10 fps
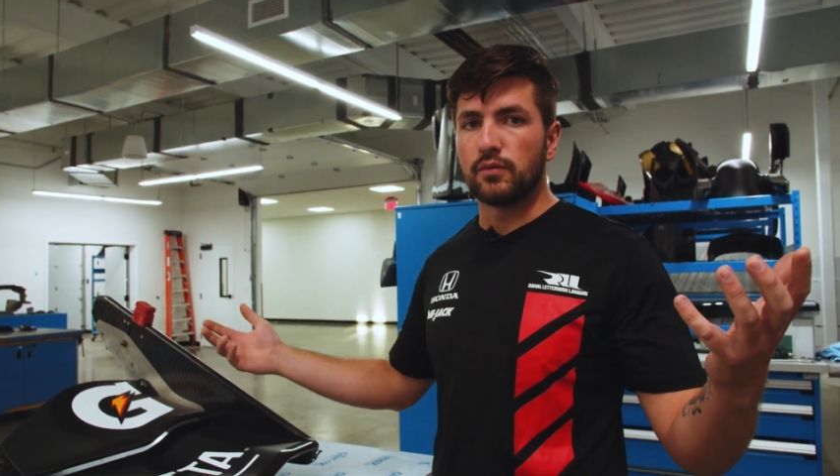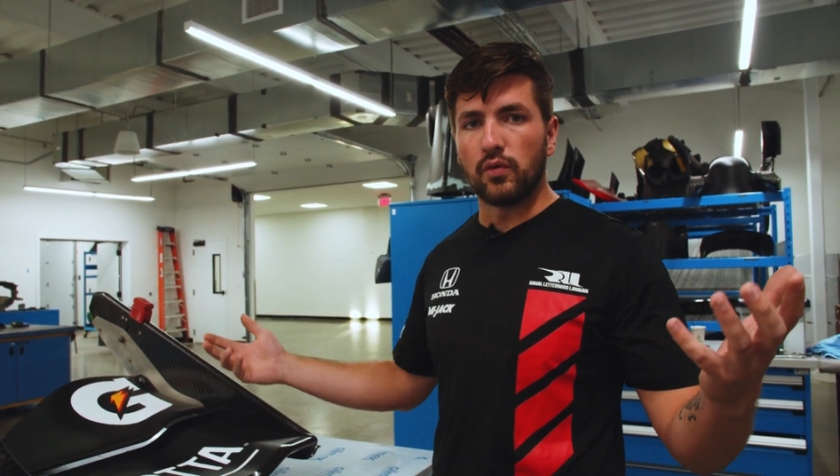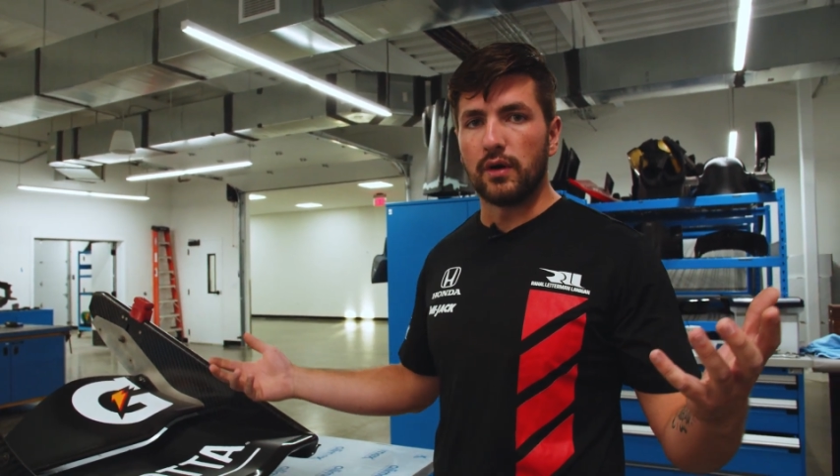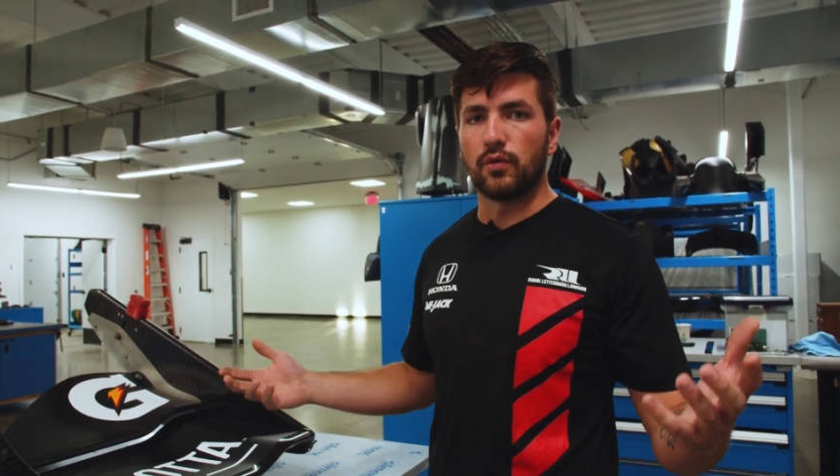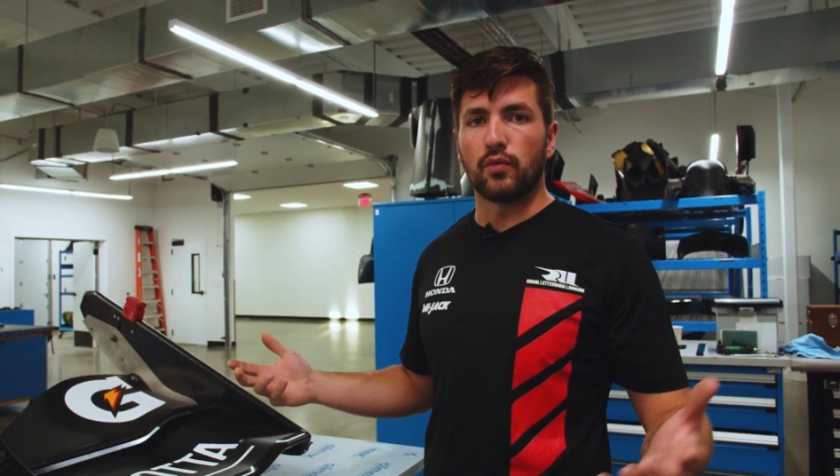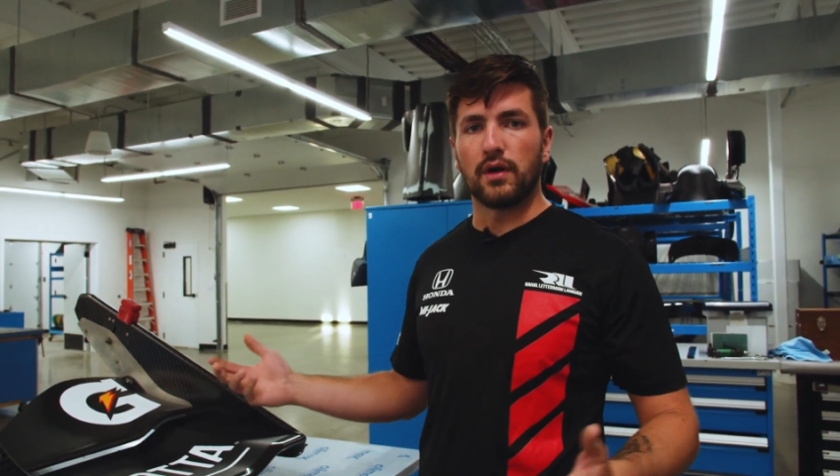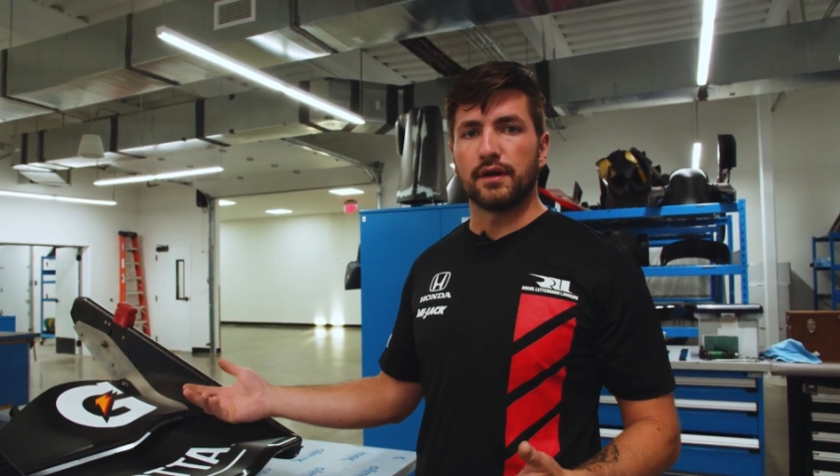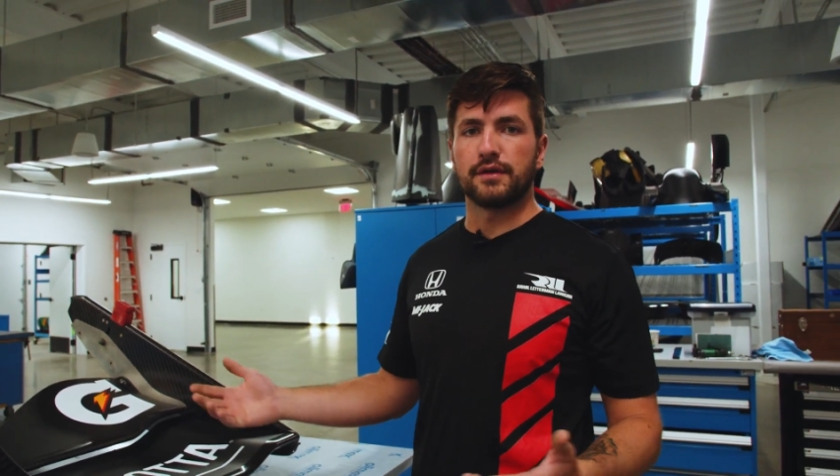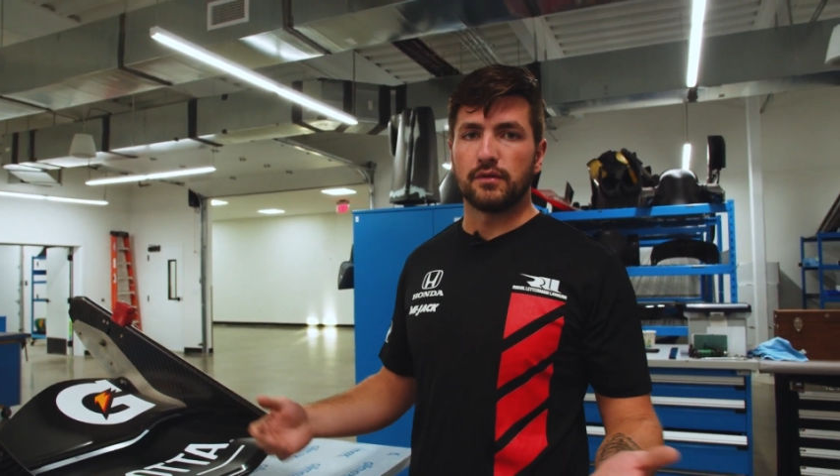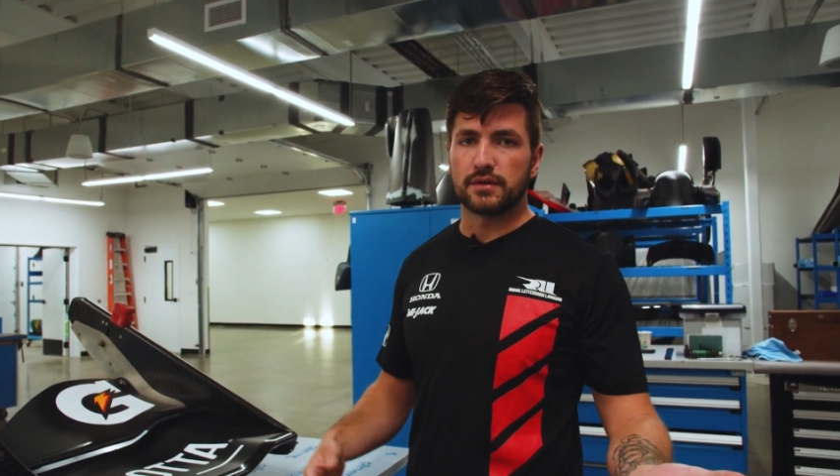what we want
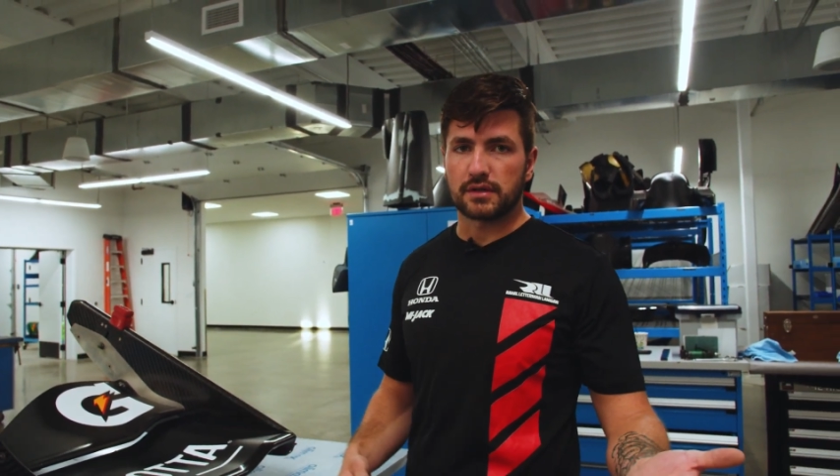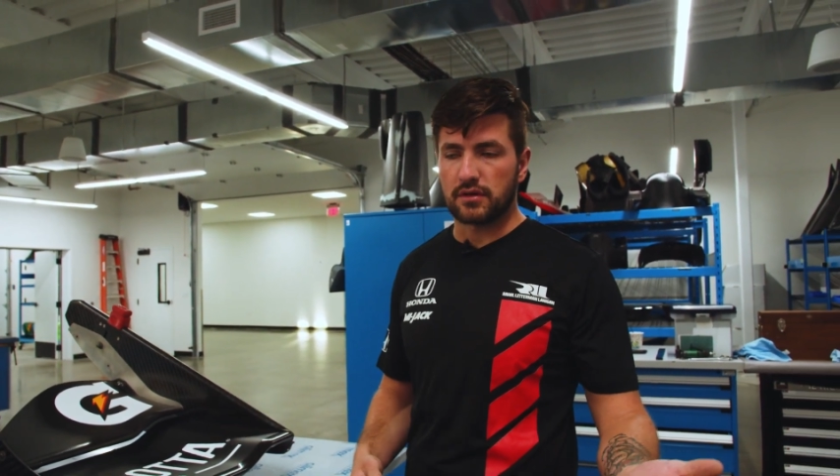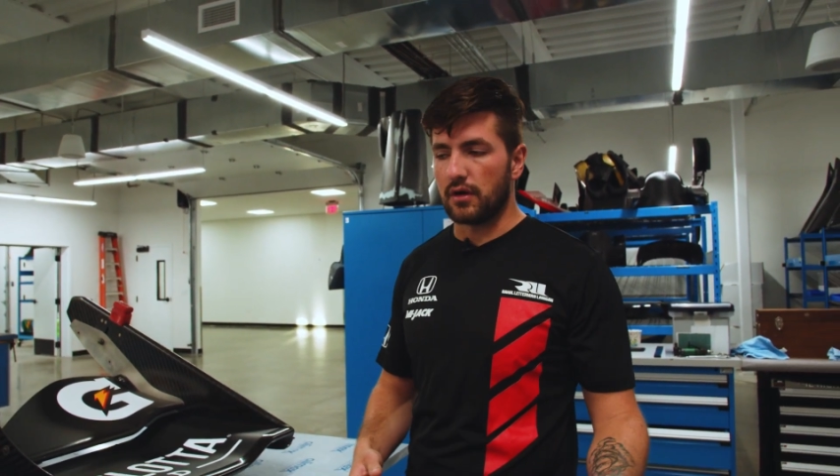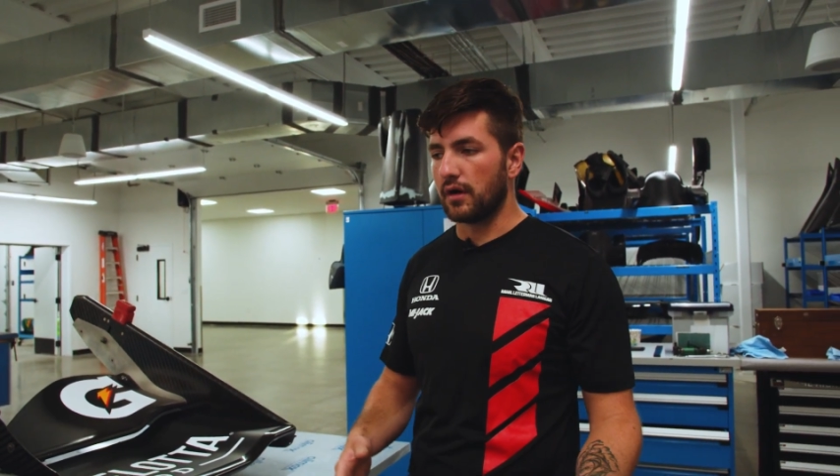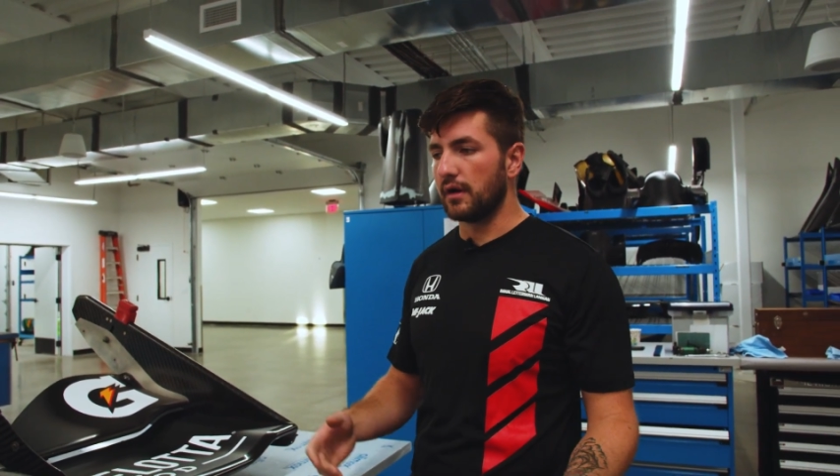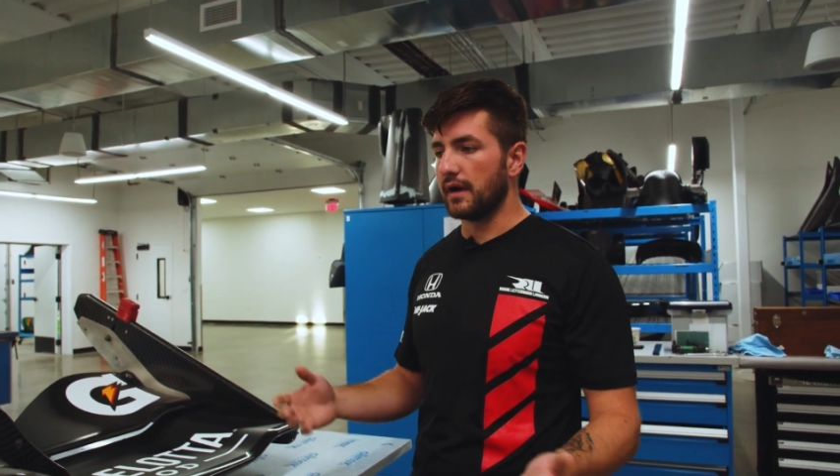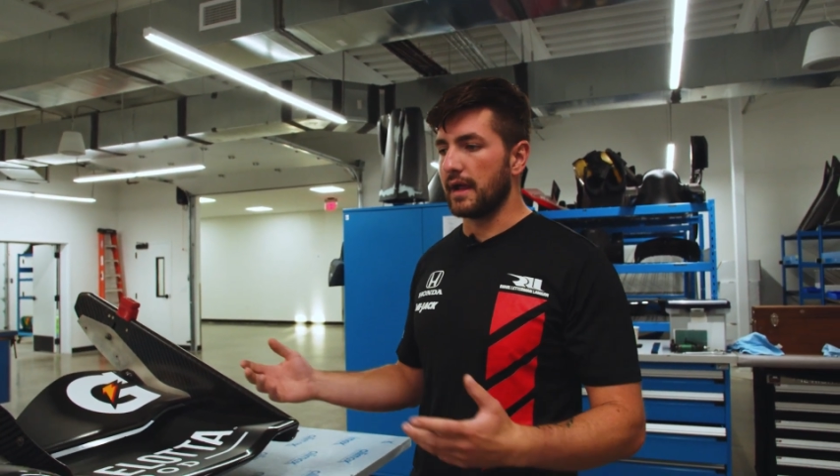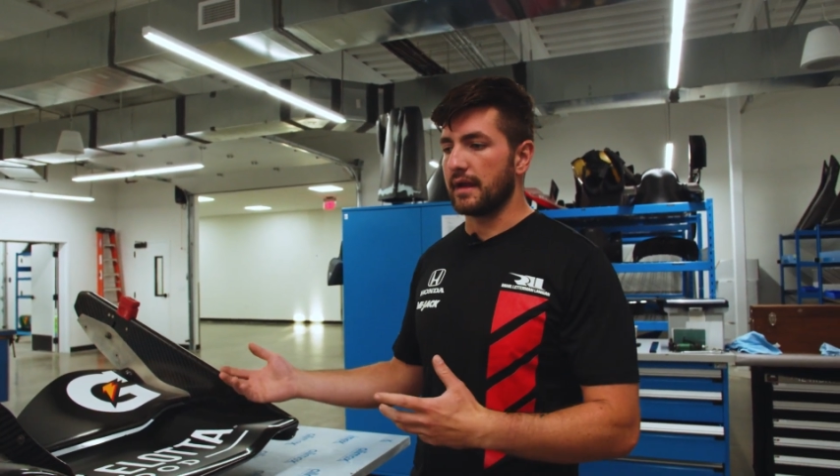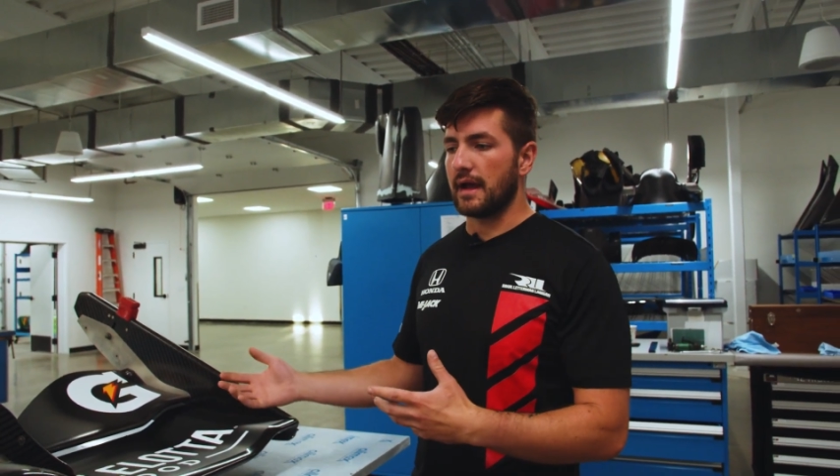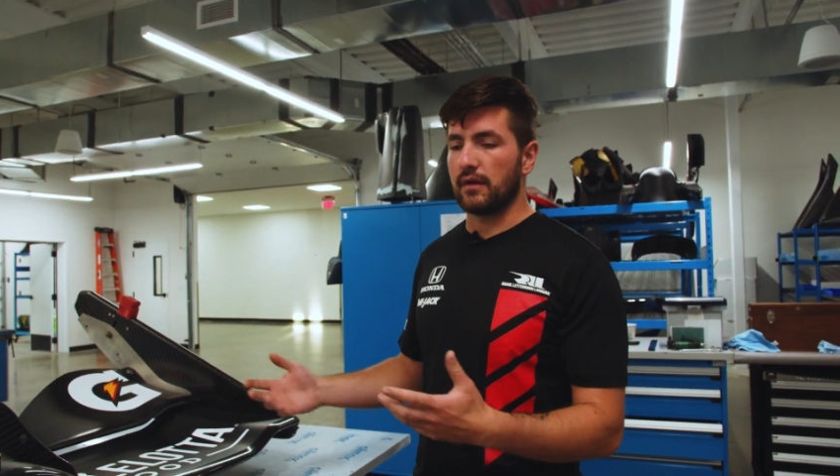to do with the car and